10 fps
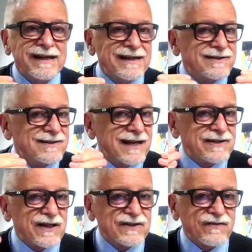It
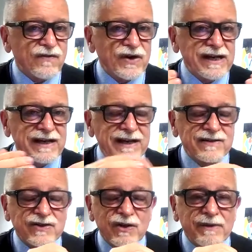sets us free in
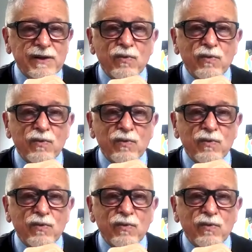so many